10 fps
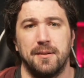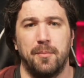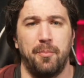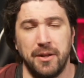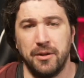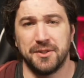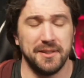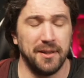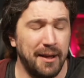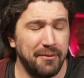you'll still
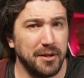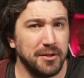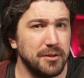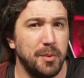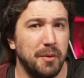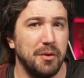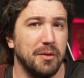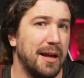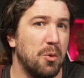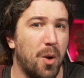have it on YouTube if you
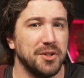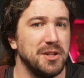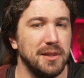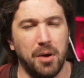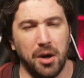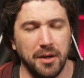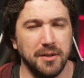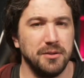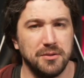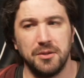like watching them on
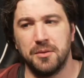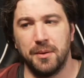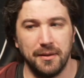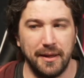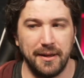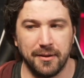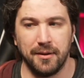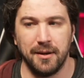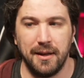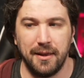YouTube later.
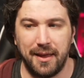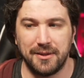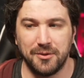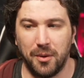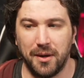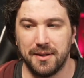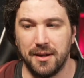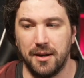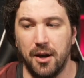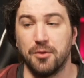That's what
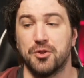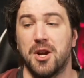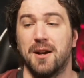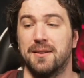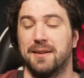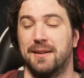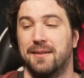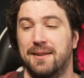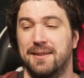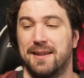chocolatey. It
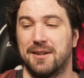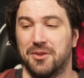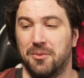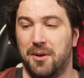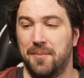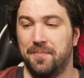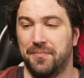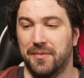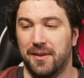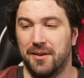is actually a one.
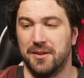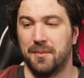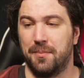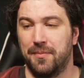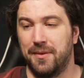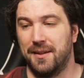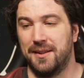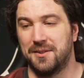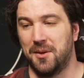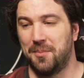It's a
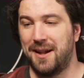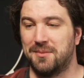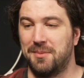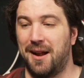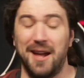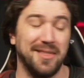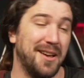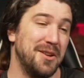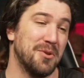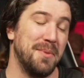real package man. I thought you
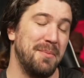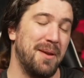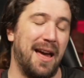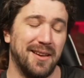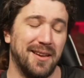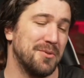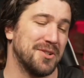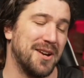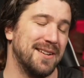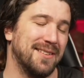were memeing. I thought you were
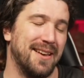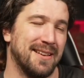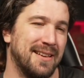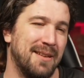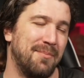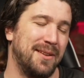trying to like get me.